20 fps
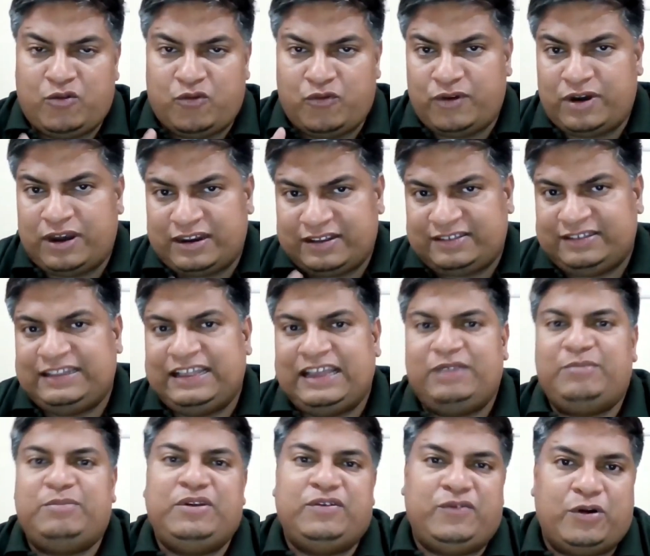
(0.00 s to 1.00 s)
worse
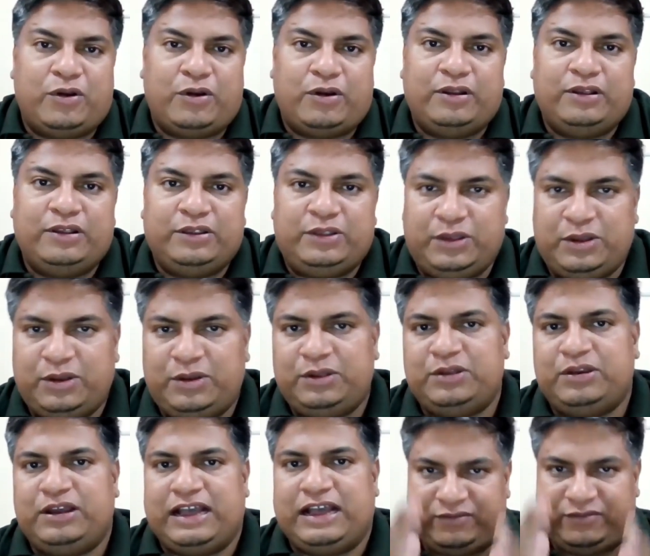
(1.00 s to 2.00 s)
than before. So
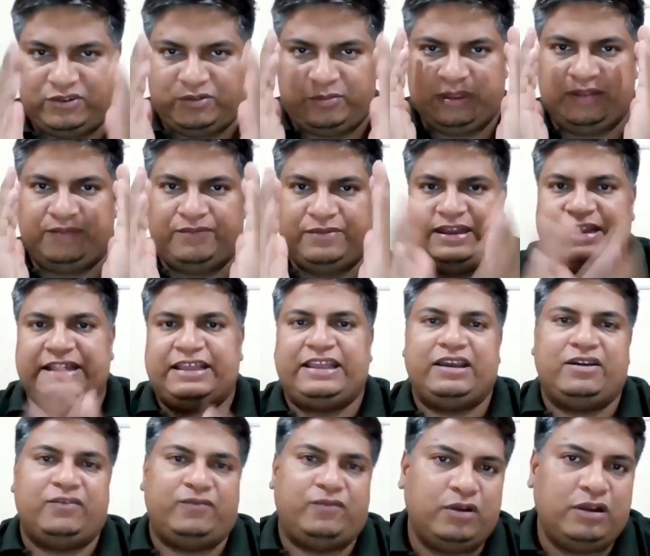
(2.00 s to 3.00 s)
you have to be very
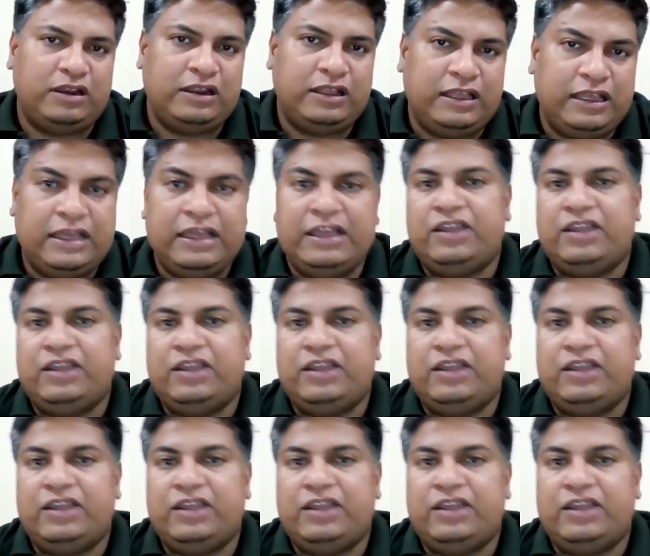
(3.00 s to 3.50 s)
careful.